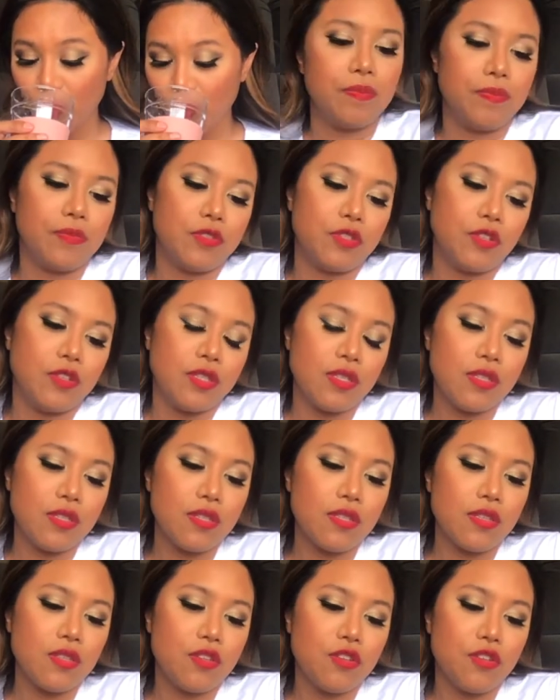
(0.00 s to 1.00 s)
So since it's
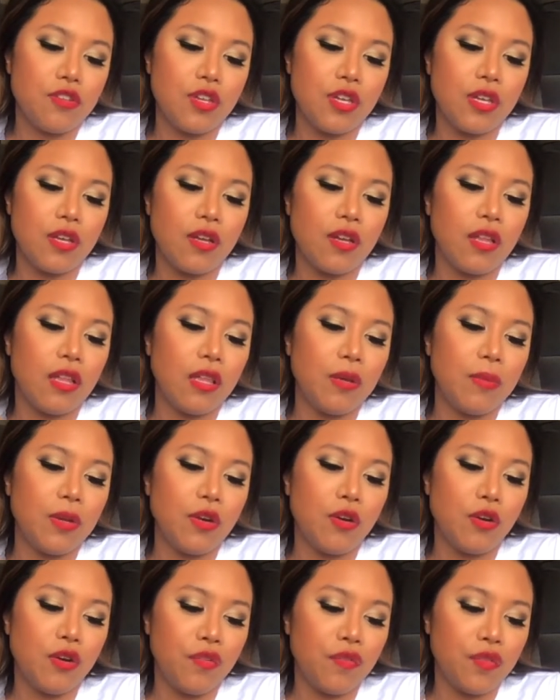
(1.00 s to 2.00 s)
the new year, let me
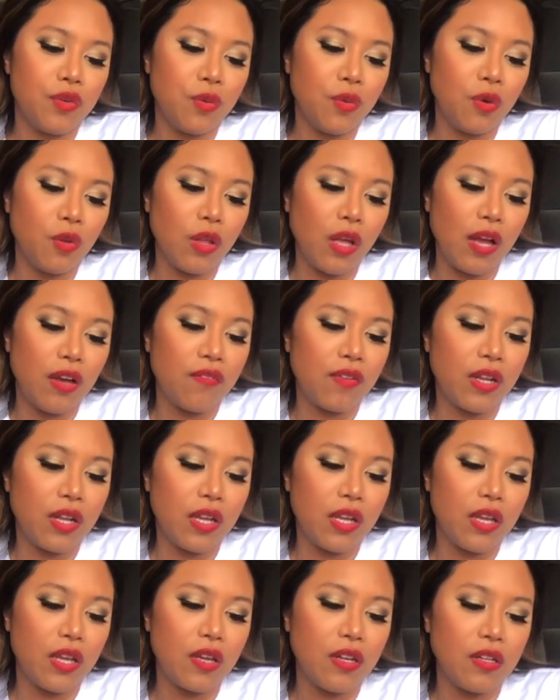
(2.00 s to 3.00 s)
know if you all have
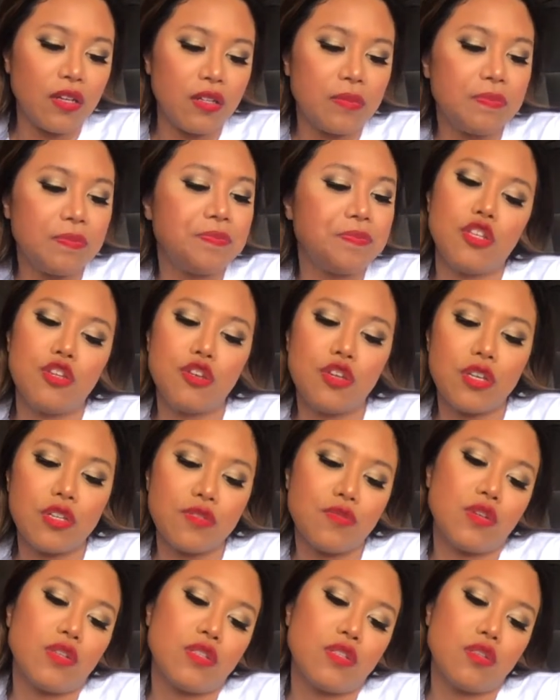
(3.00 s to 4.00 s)
any New Year's
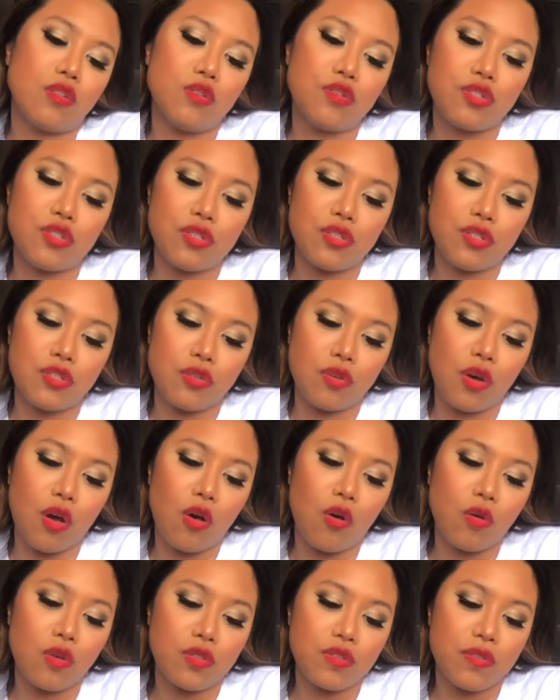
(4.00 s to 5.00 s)
resolutions or
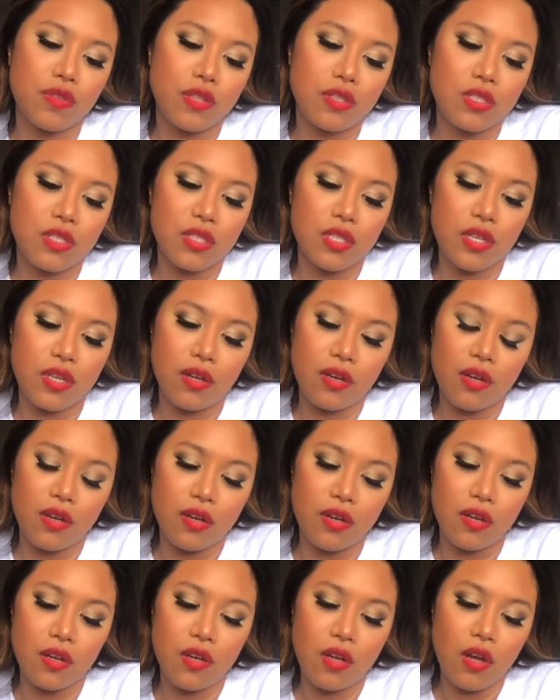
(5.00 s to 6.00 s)
goals for this year.
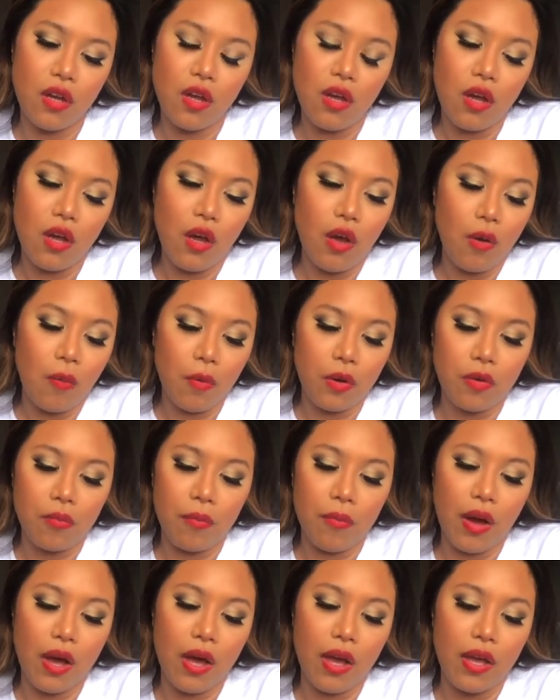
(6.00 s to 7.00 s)
One of
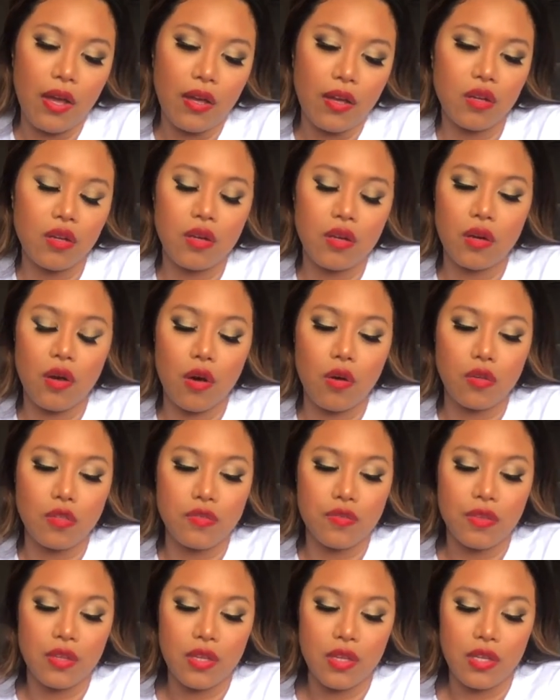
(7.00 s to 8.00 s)
my goals
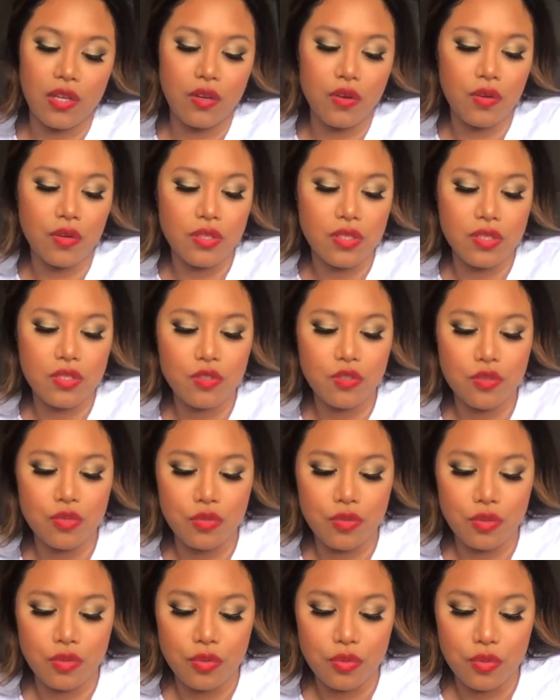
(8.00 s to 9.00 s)
for the year is
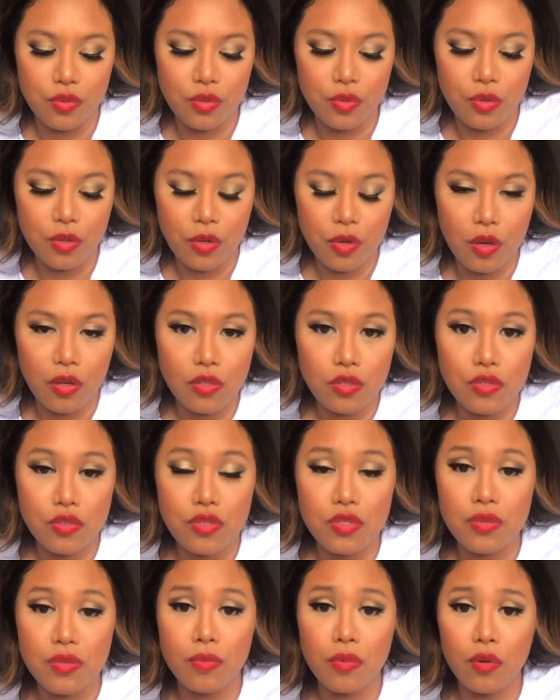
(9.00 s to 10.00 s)
to do
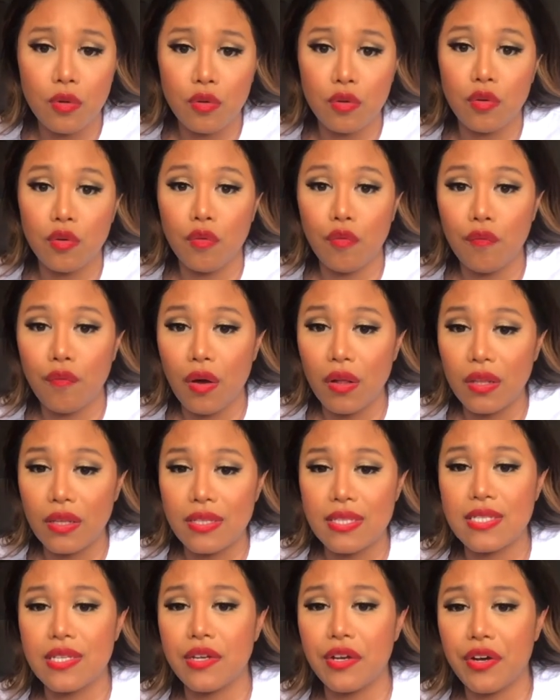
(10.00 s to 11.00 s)
some more
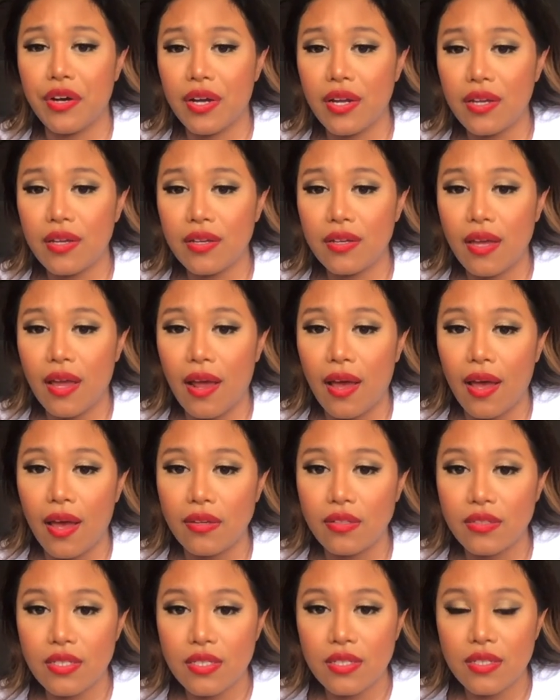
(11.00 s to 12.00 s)
volunteering
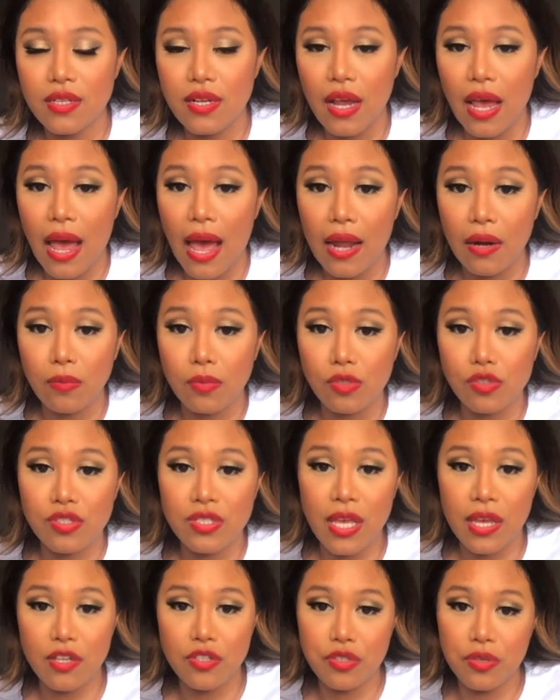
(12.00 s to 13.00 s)
at animal
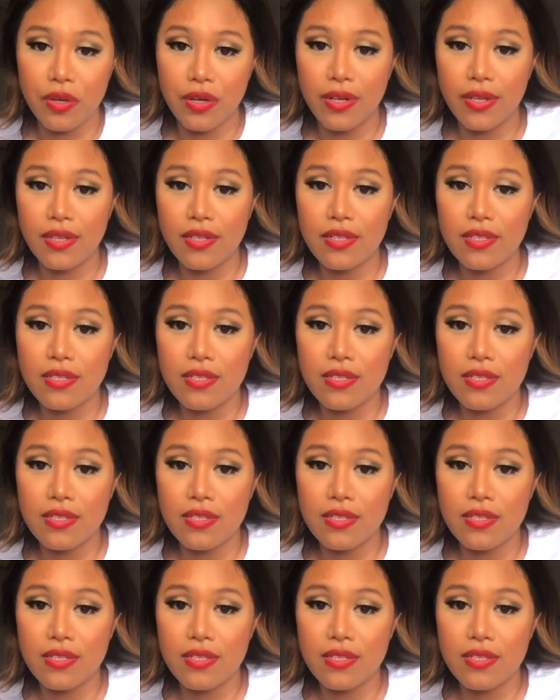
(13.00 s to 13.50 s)
sanctuaries.